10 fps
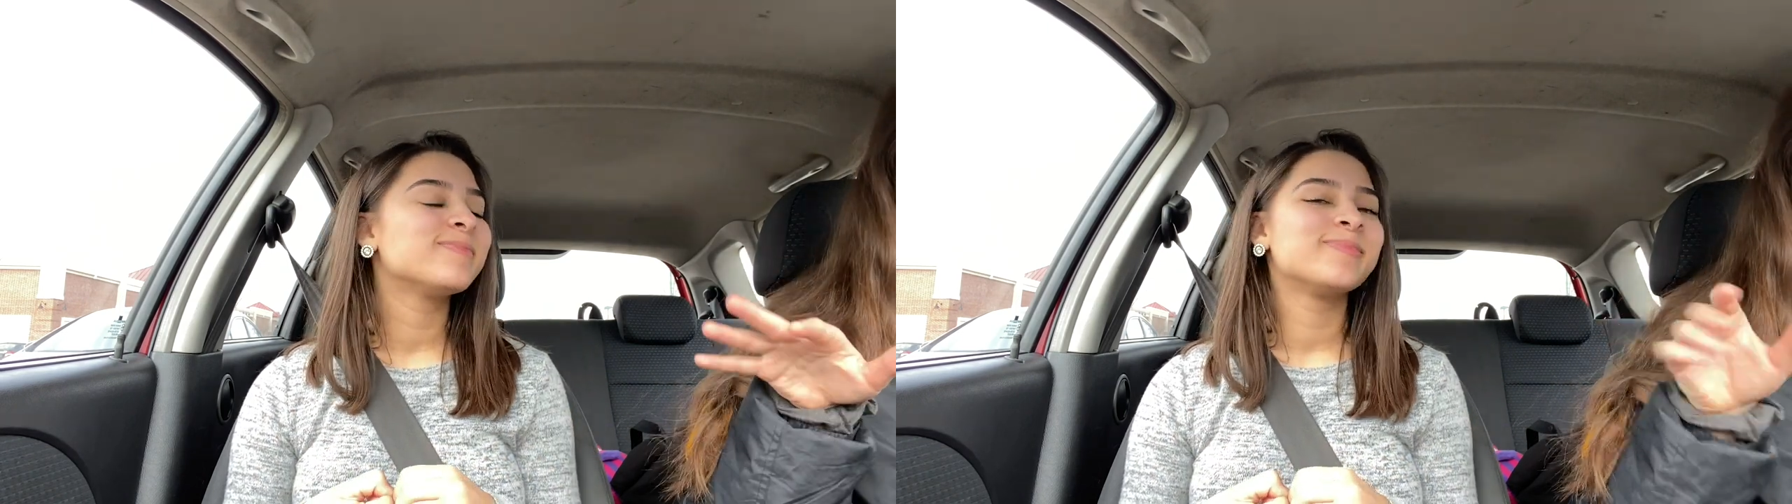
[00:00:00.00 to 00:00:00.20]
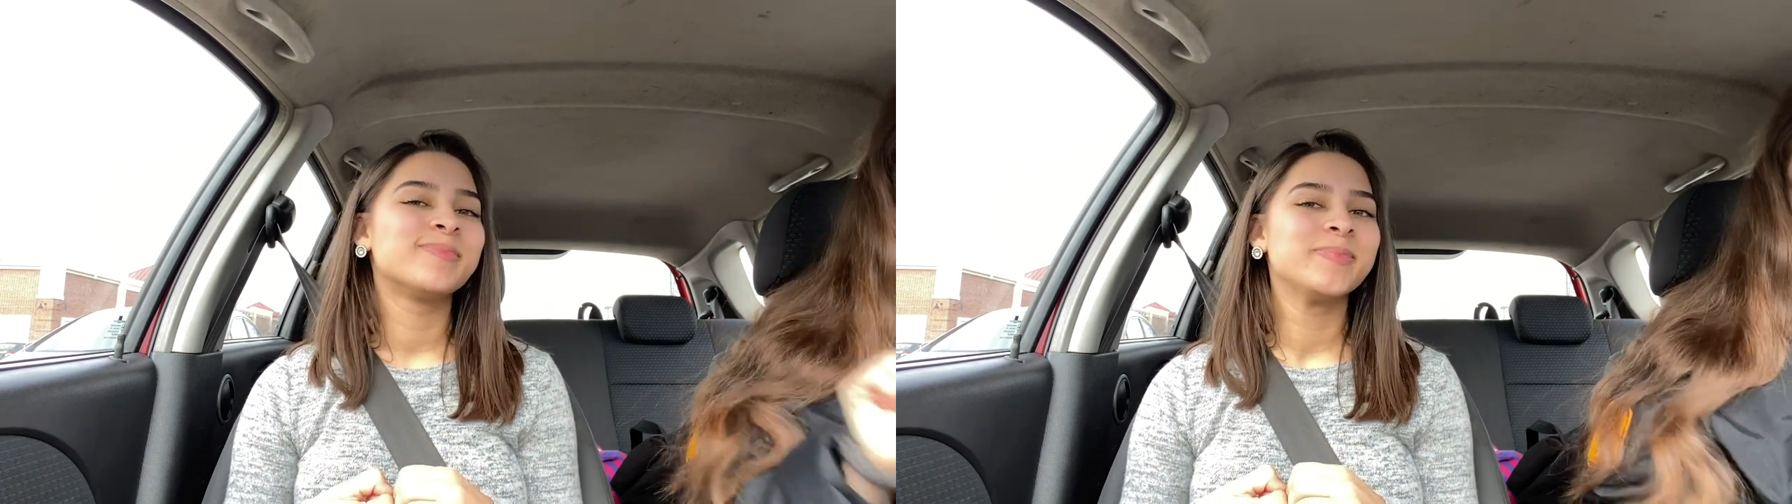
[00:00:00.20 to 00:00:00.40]

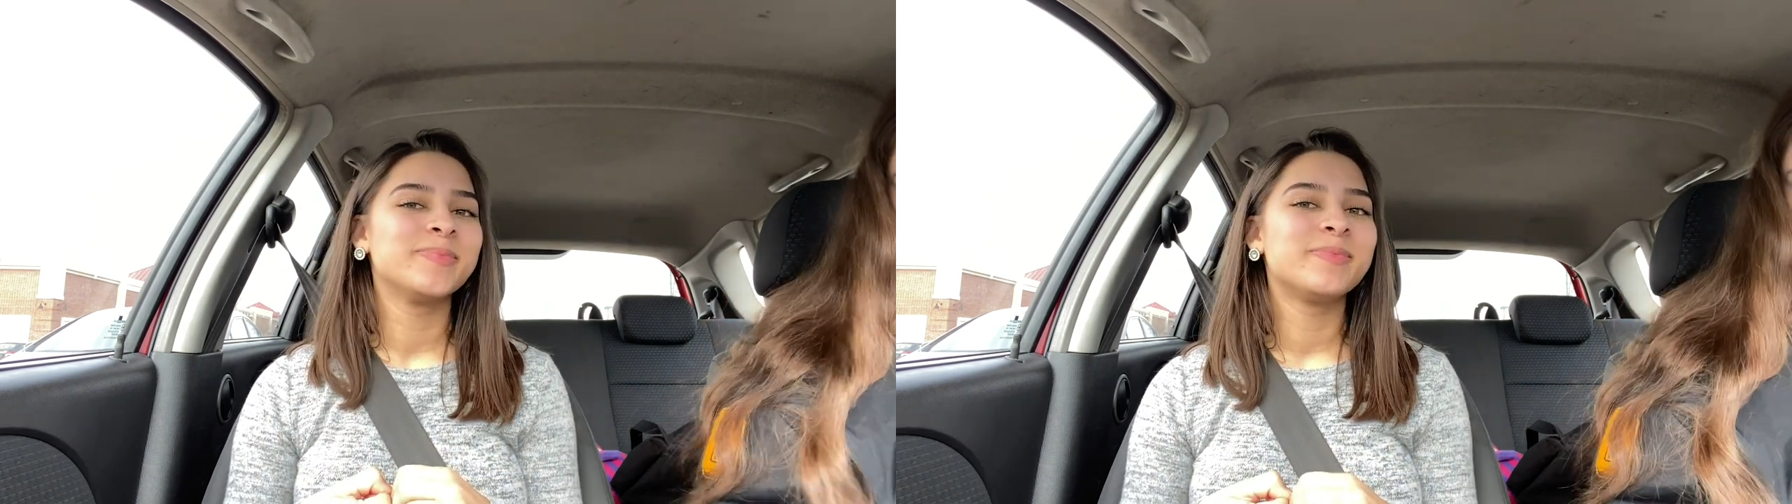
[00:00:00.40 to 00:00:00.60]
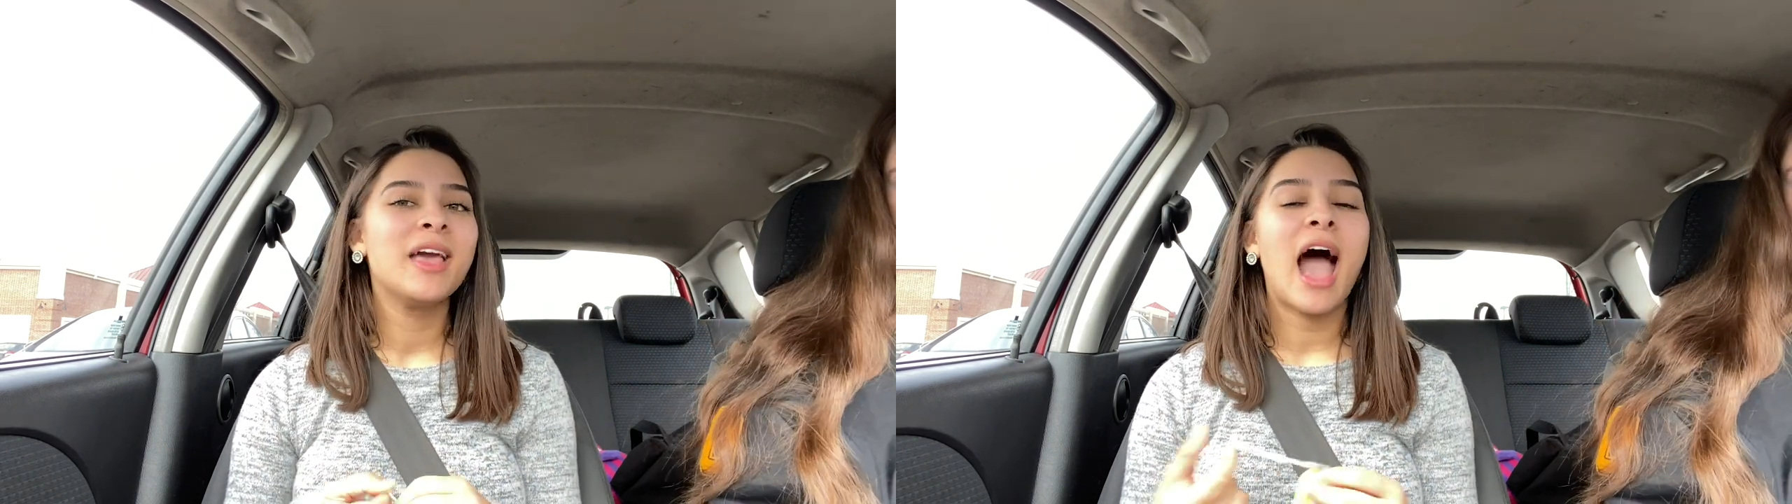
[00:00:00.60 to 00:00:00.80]

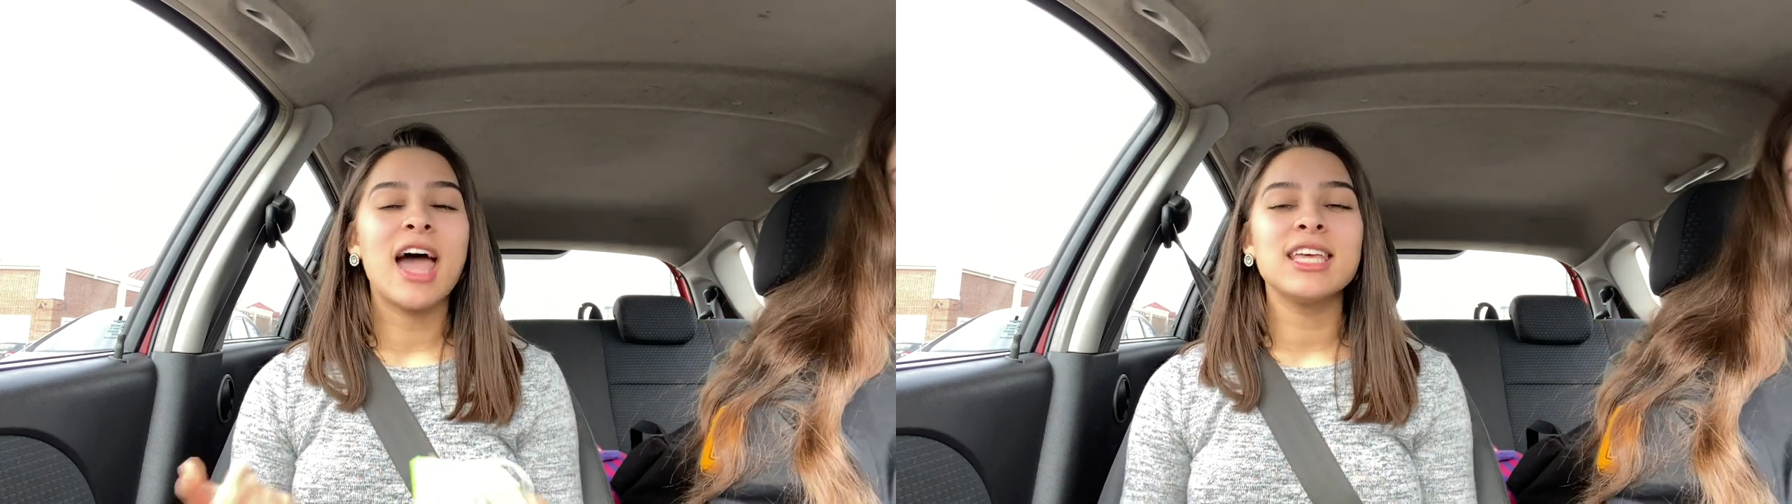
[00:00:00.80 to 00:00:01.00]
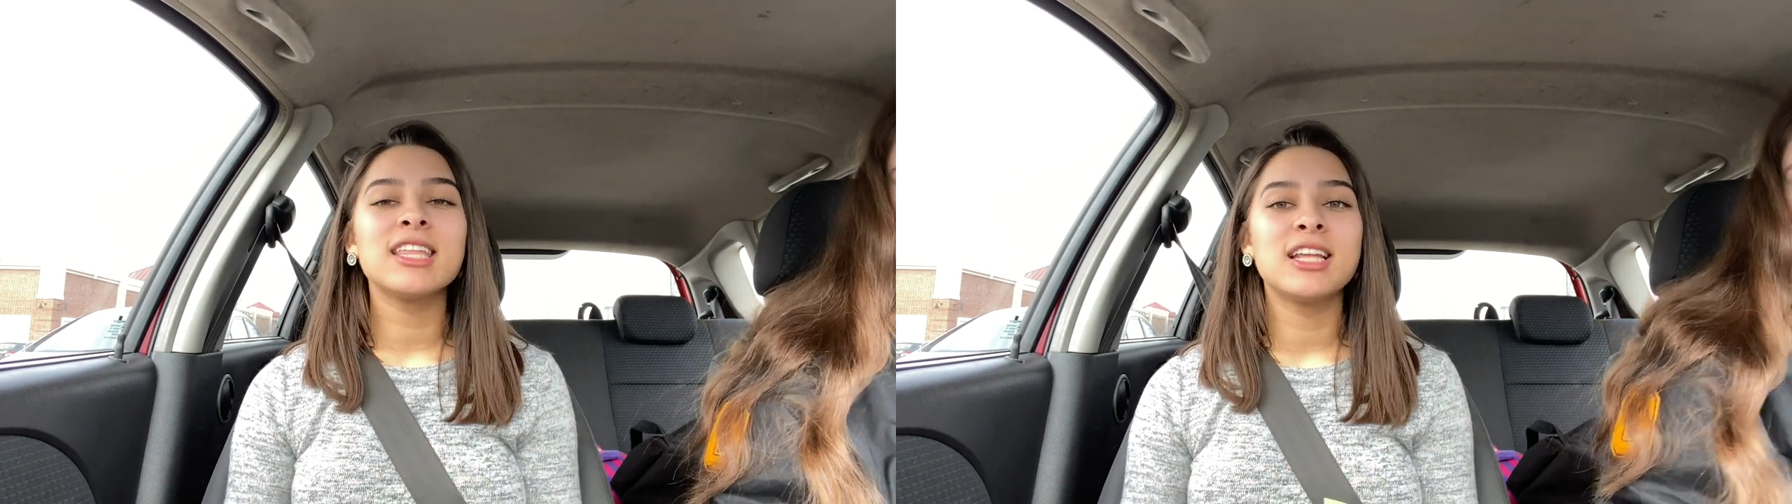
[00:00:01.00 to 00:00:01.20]
Mm-hmm.
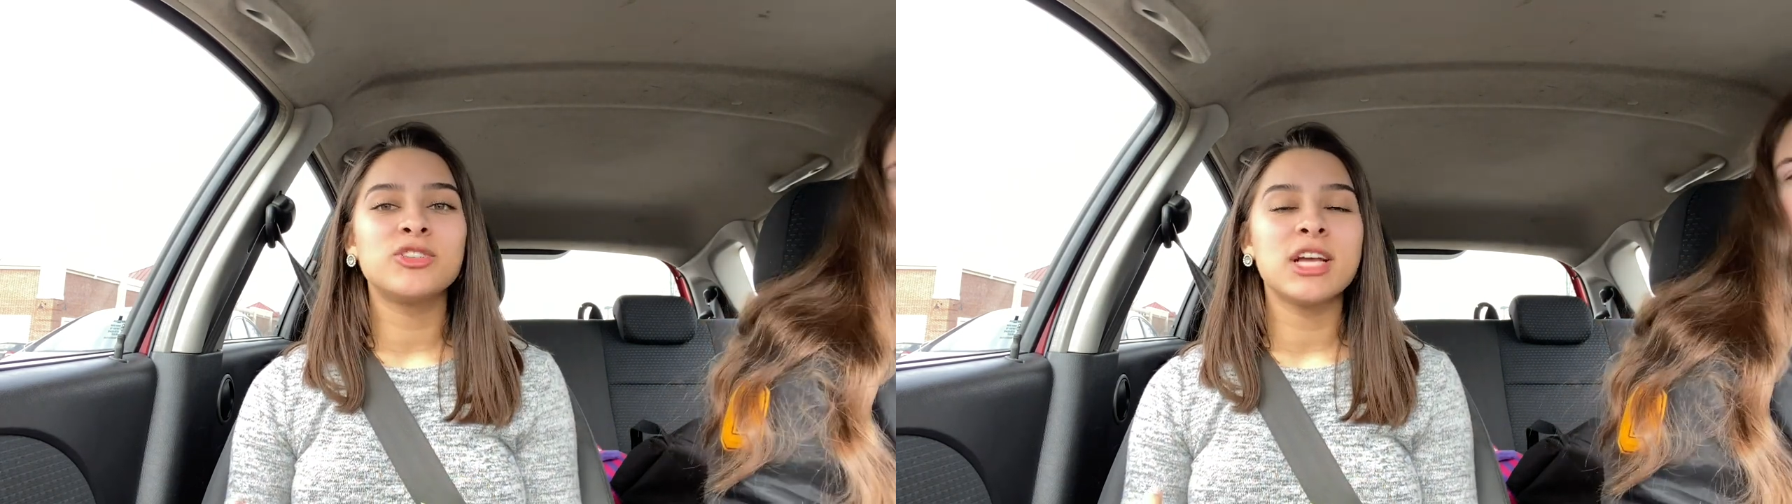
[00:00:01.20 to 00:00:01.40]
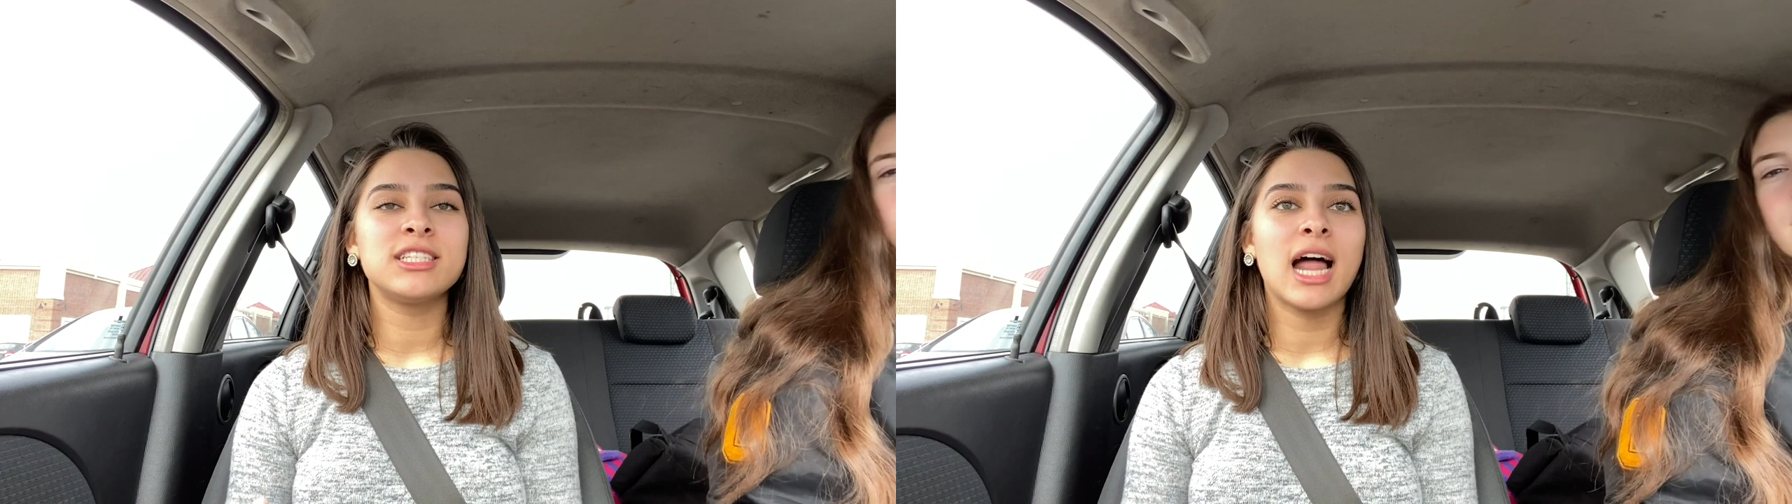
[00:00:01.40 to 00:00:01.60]
I think the
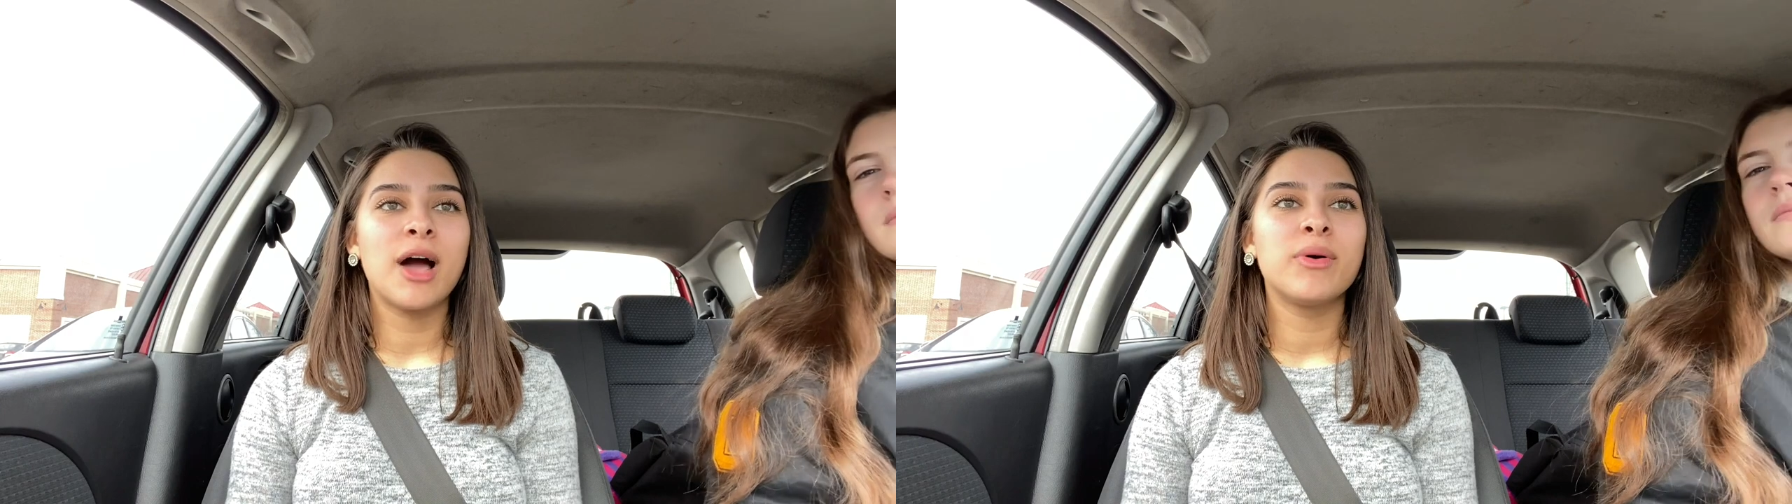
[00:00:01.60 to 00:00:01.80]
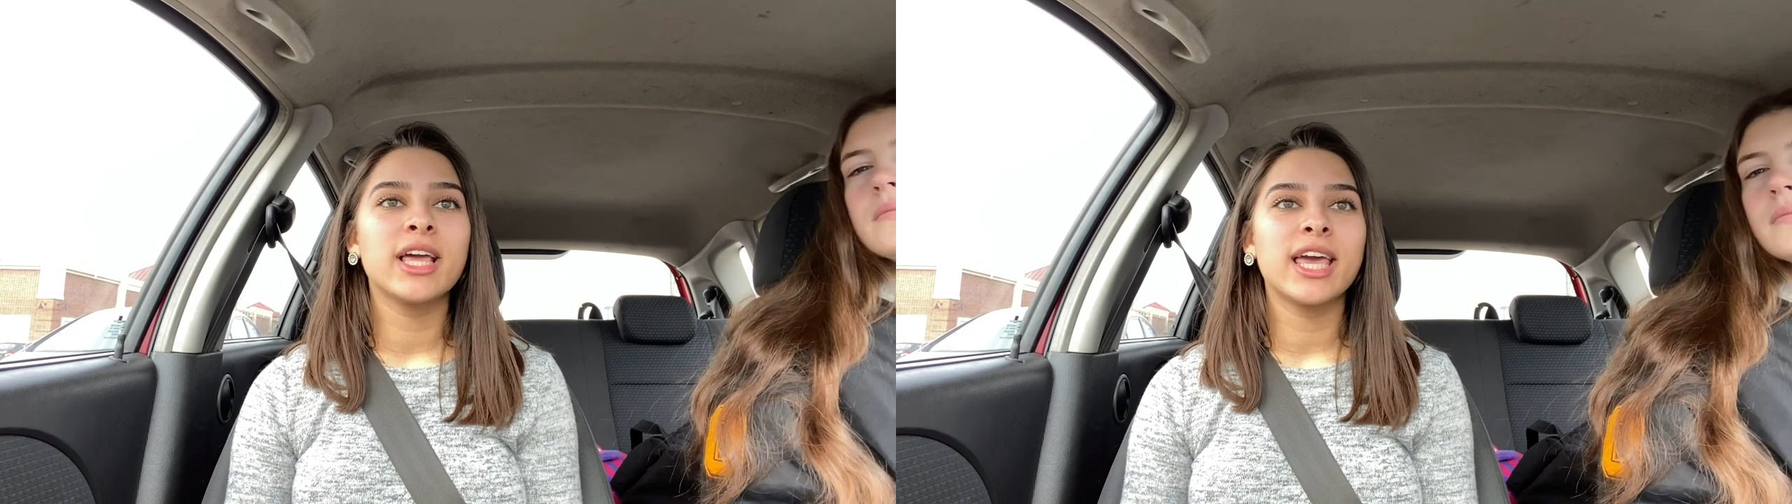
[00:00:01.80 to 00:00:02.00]
dress that
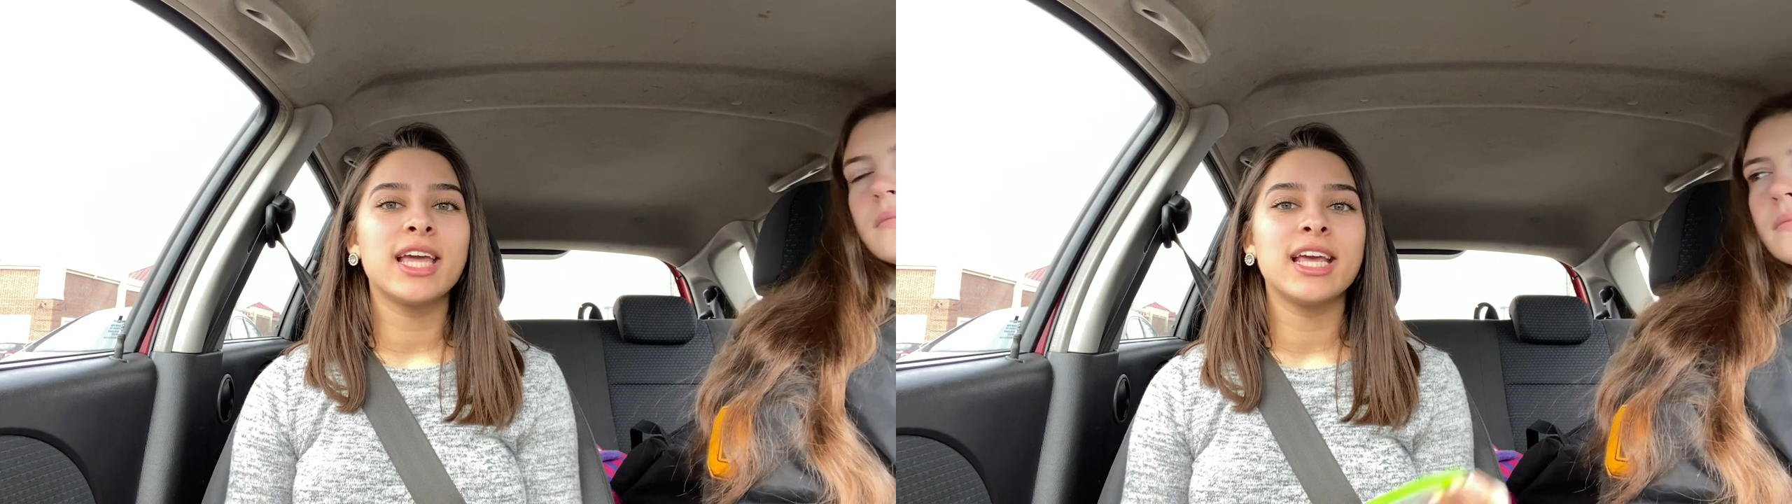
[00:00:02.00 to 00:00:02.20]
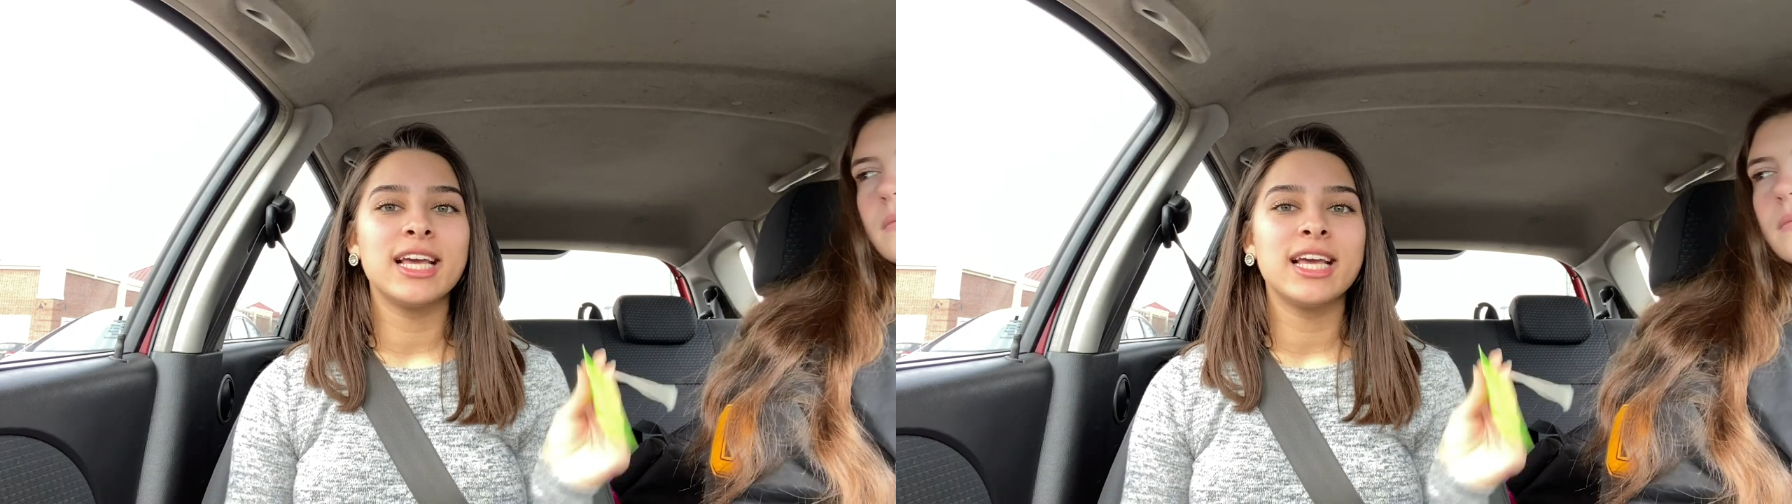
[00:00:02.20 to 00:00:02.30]
I want to get